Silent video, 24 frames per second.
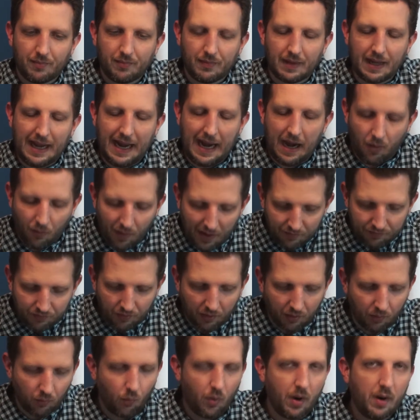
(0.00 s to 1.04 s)

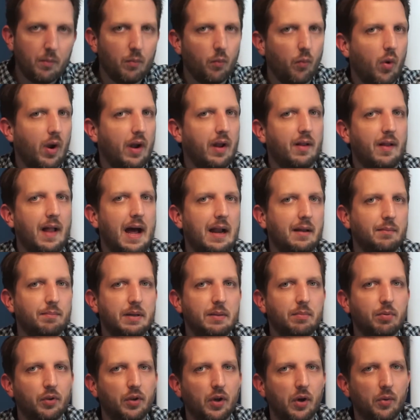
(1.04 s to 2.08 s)
However, what a lot of
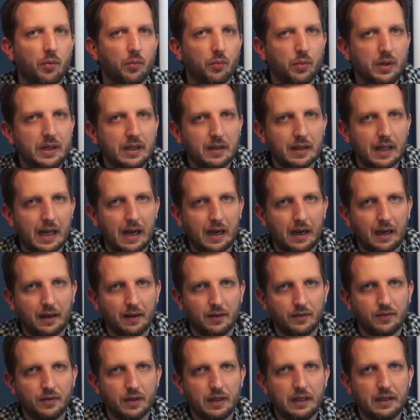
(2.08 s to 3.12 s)
people don't
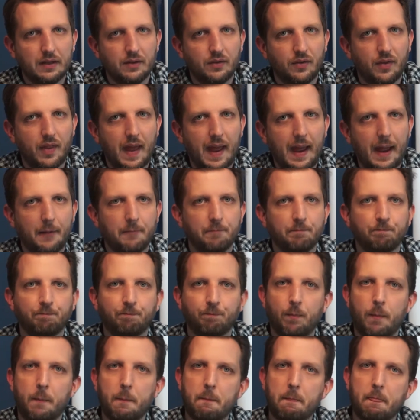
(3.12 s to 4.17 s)
realize is that
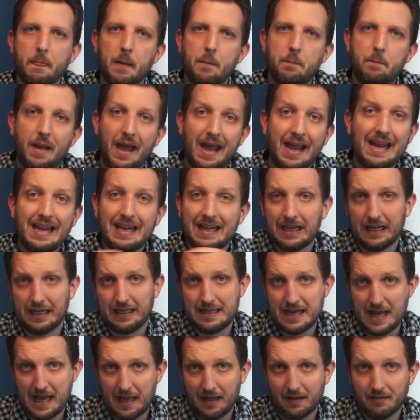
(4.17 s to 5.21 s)
paying a
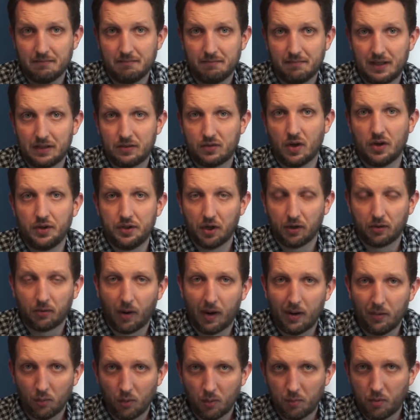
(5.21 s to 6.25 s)
debt that's on your
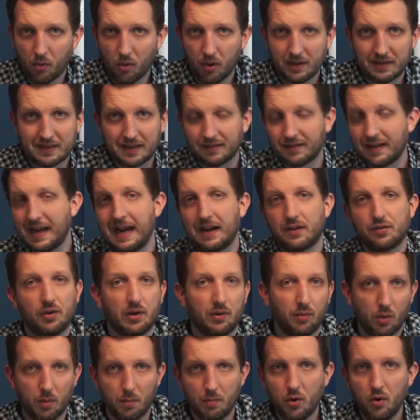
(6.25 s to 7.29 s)
credit report doesn't actually
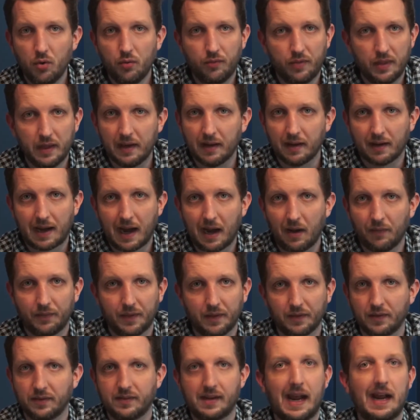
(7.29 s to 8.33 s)
remove the account
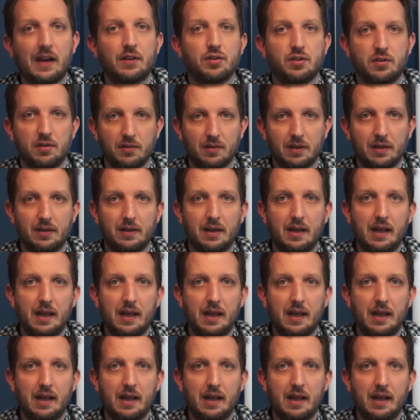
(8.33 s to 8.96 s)
that's attached to it.